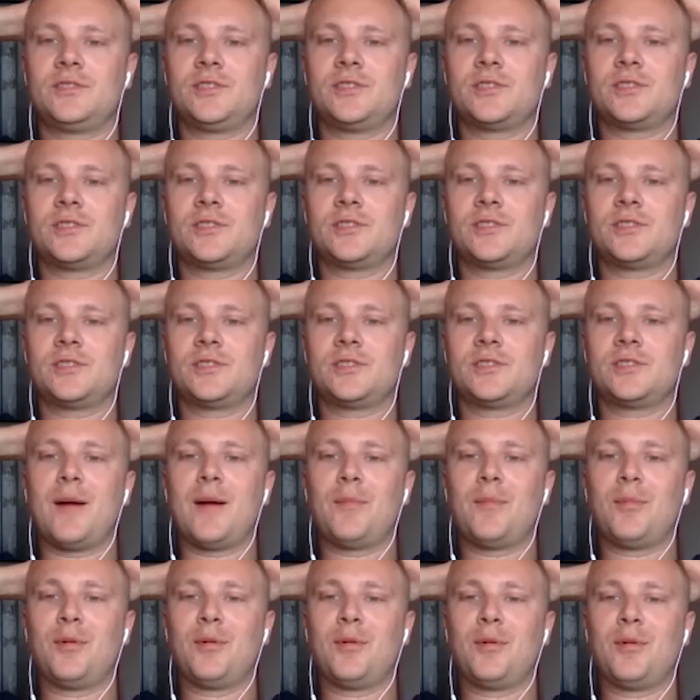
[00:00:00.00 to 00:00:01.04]
Just
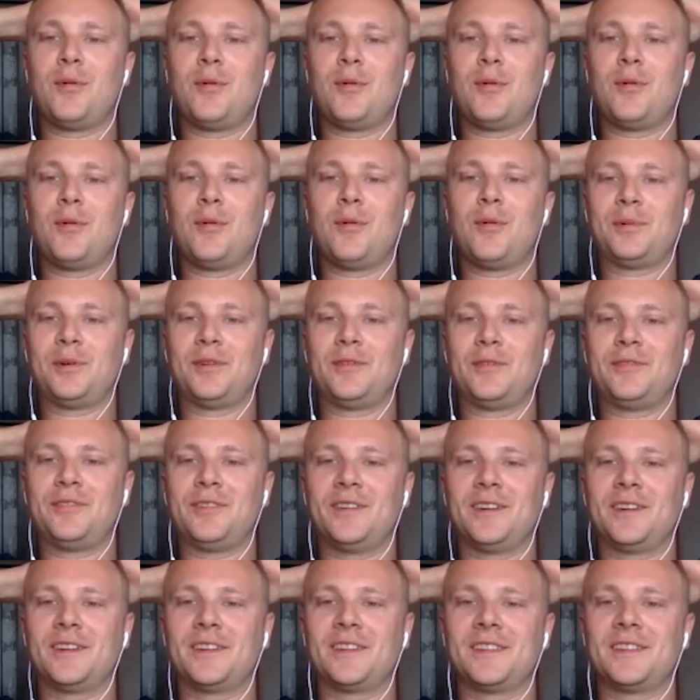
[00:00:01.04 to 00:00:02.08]
Abel would be
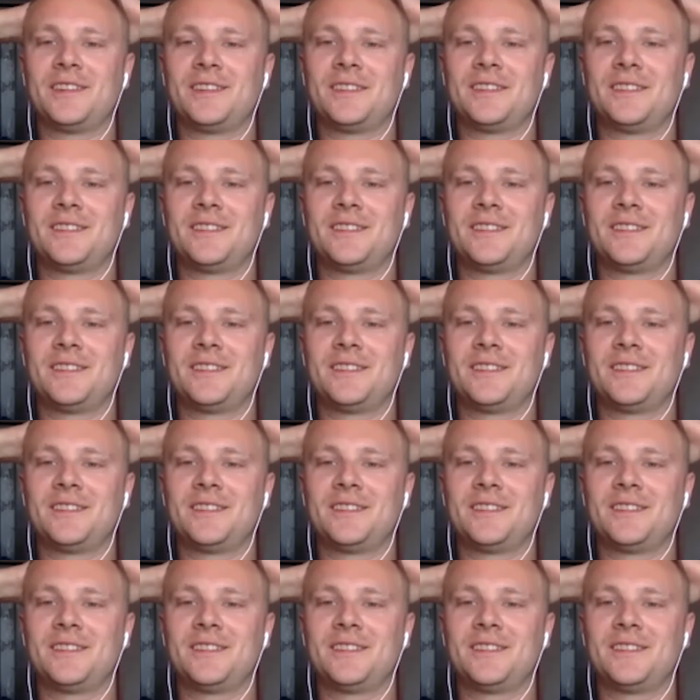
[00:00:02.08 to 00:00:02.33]
perfect.